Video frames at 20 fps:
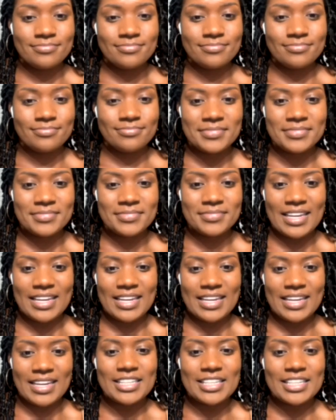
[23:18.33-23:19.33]

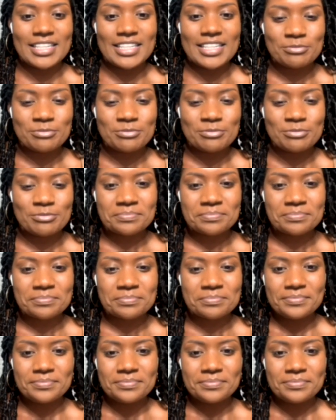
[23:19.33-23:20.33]

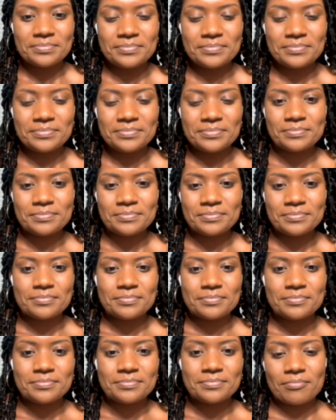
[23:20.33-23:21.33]

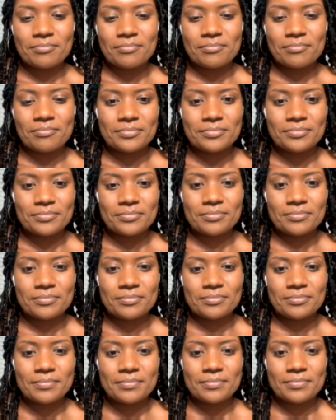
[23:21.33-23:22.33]

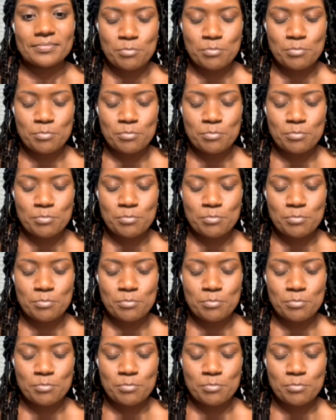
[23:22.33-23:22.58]
(not speaking)